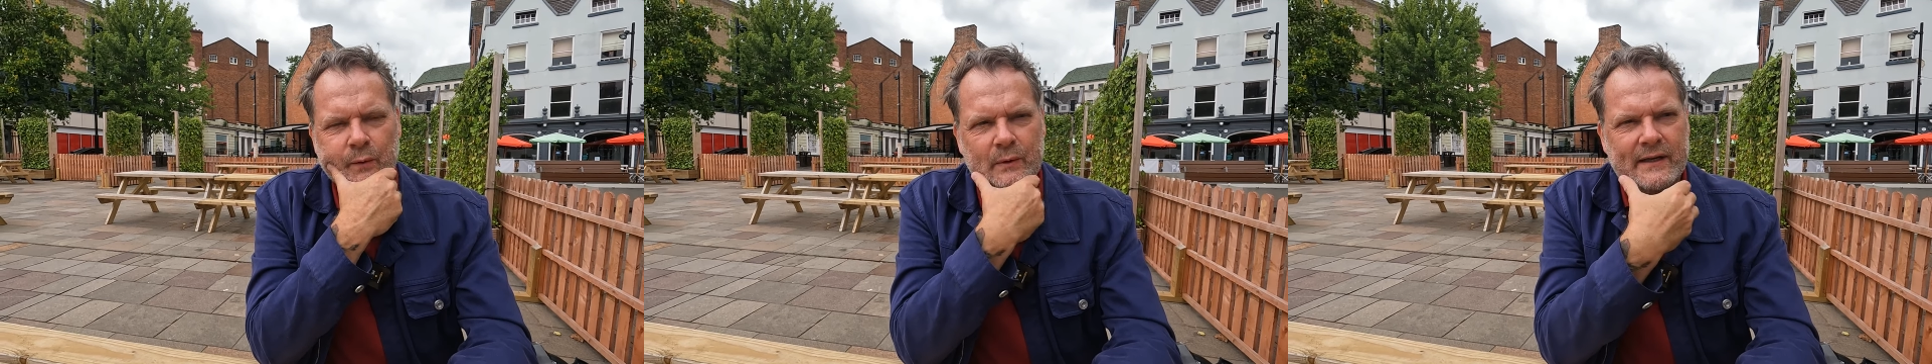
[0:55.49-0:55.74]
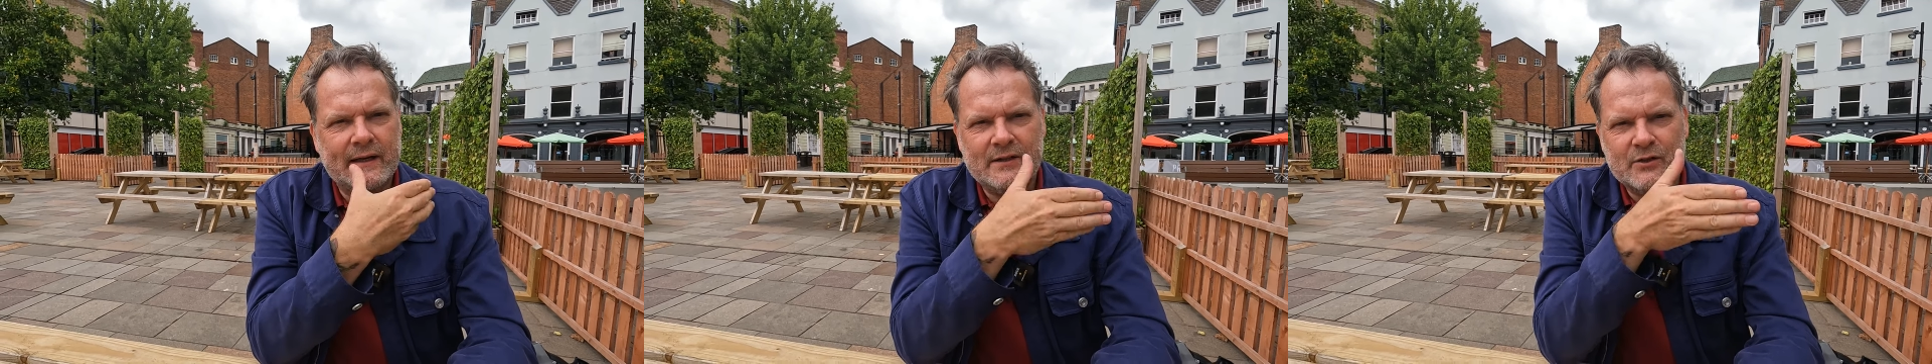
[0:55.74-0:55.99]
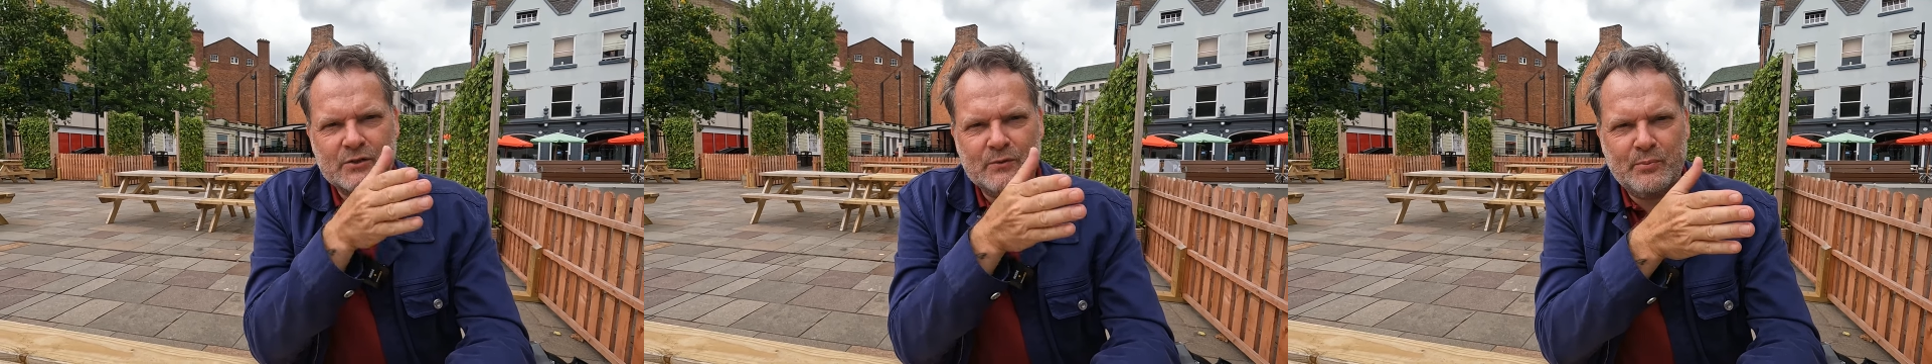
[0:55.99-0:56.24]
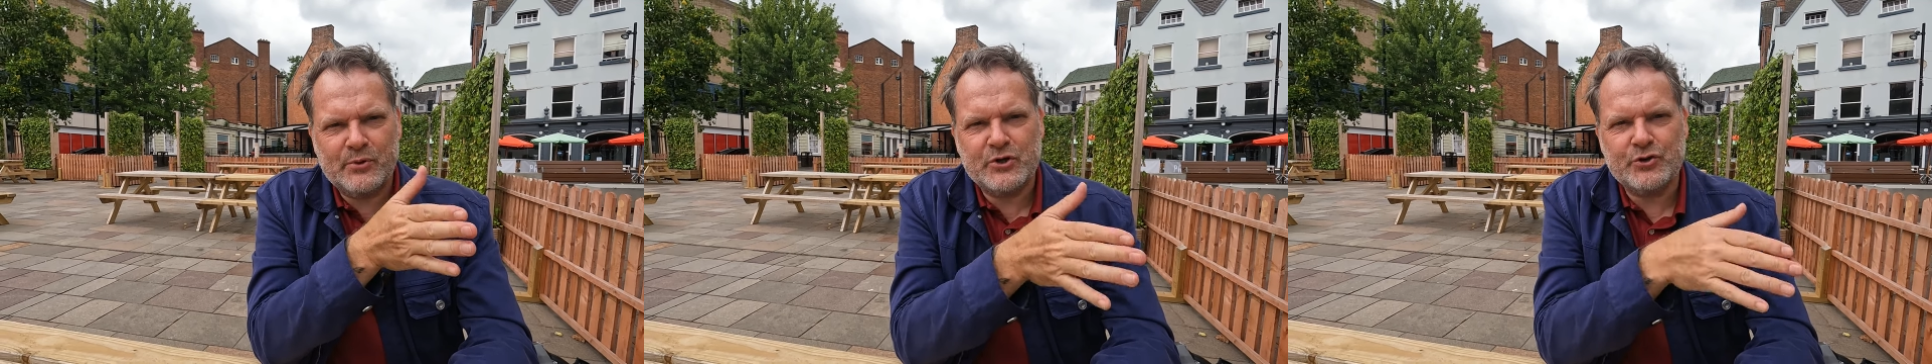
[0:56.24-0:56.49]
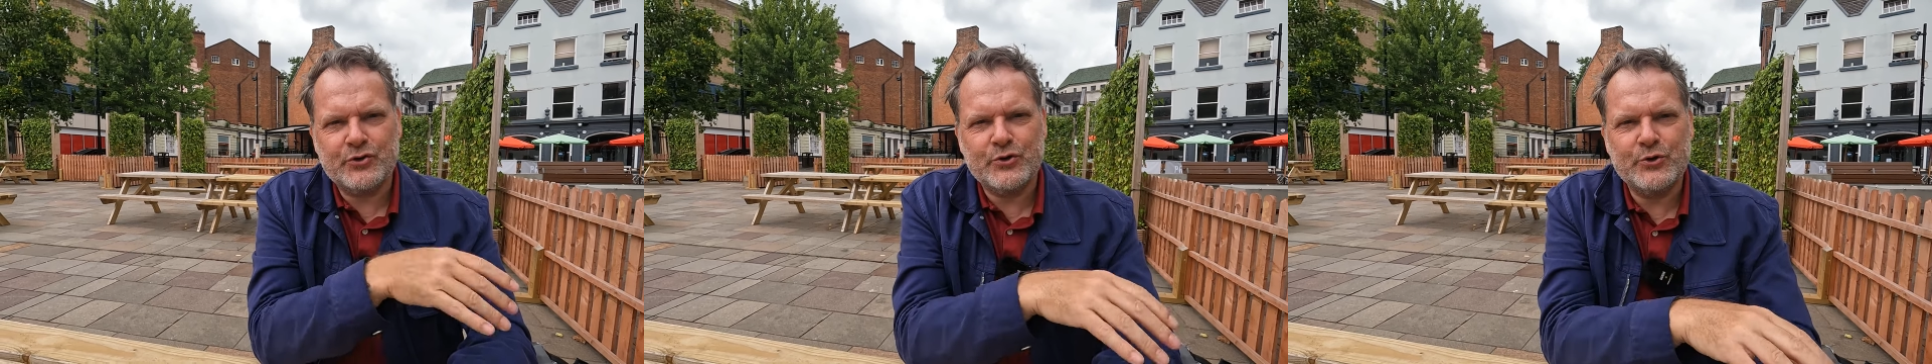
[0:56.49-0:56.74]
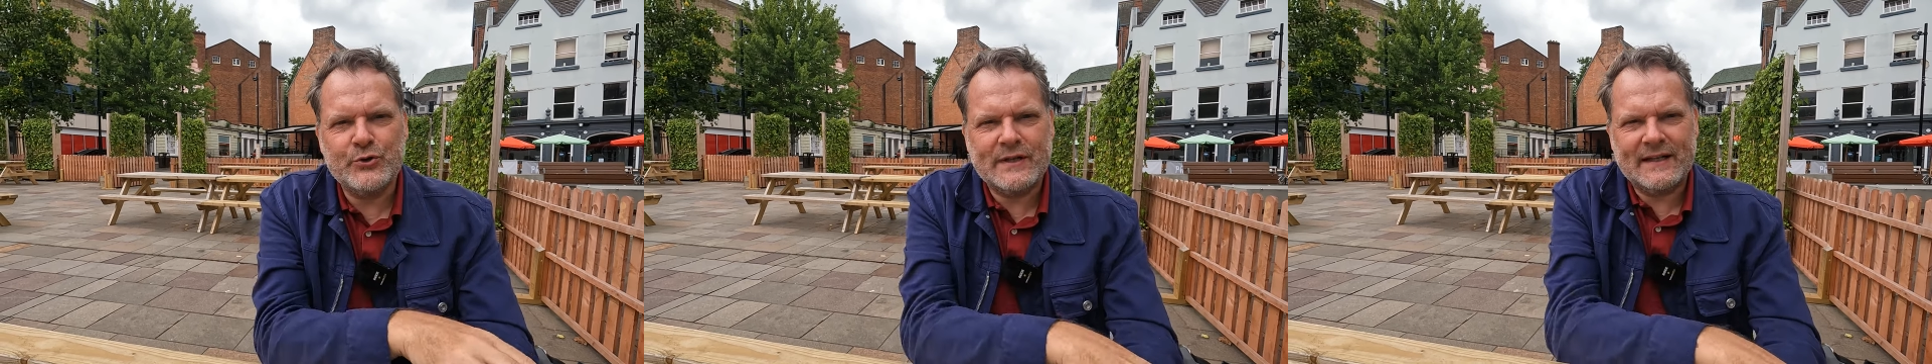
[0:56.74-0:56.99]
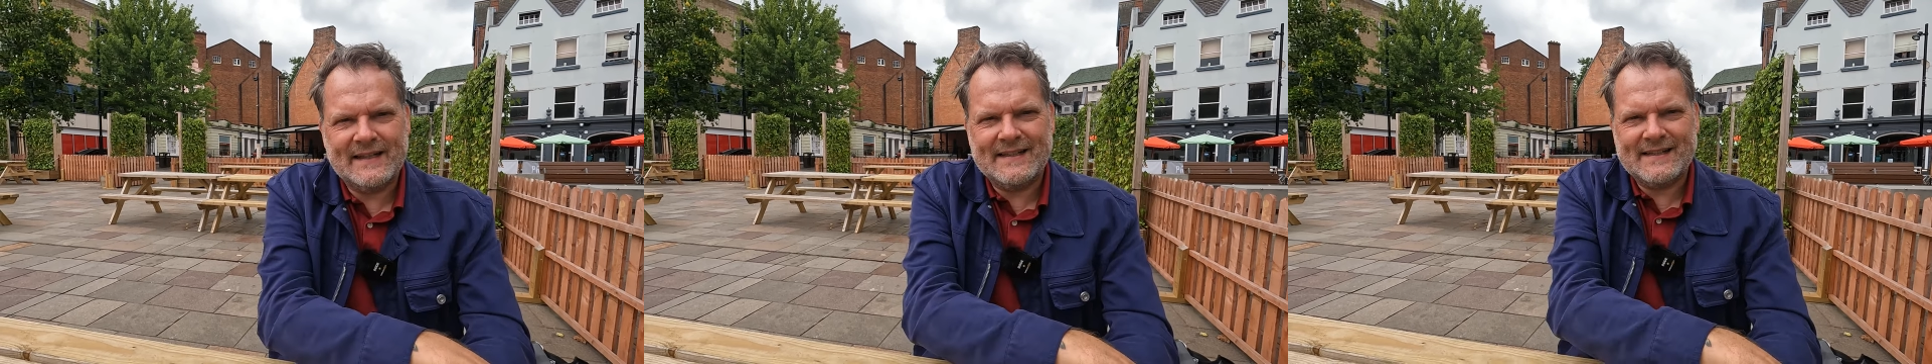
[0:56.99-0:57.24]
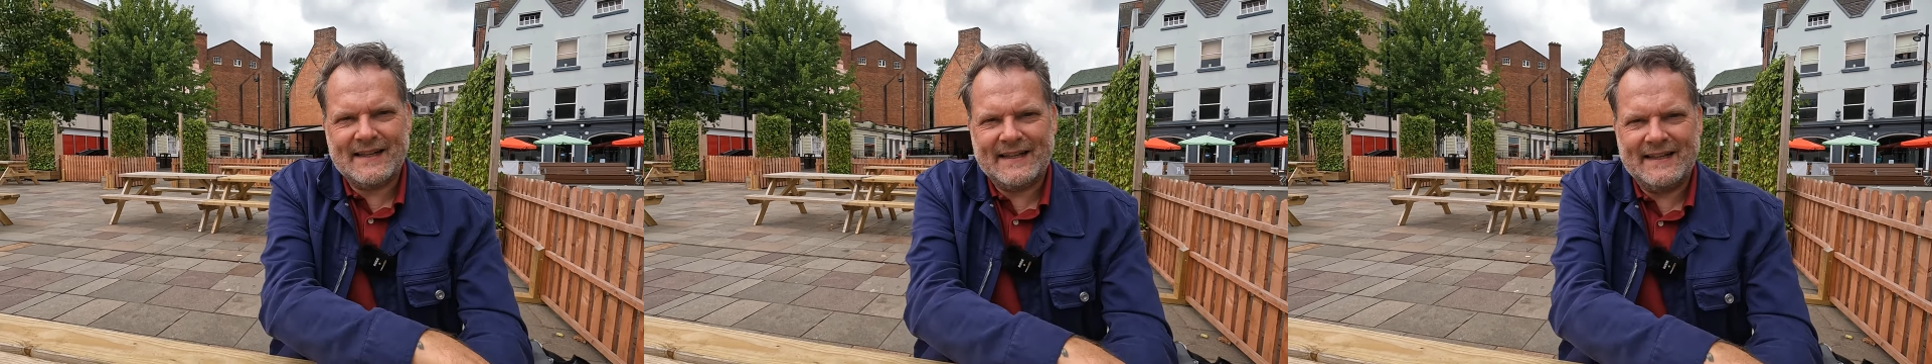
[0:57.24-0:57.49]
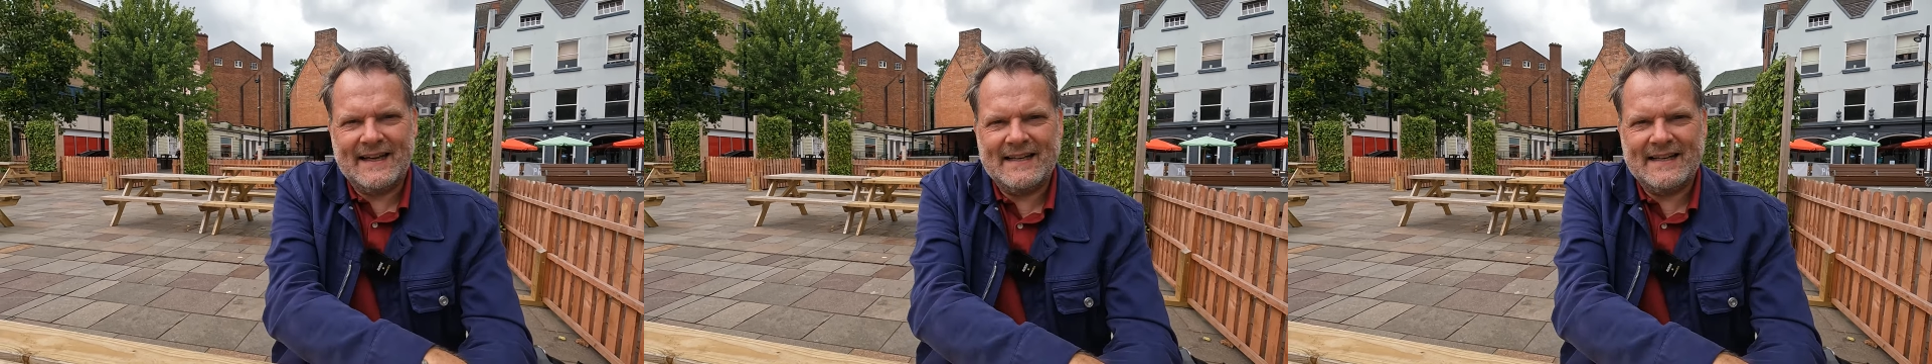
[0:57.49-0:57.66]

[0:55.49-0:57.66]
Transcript: we, it doesn't protrude easily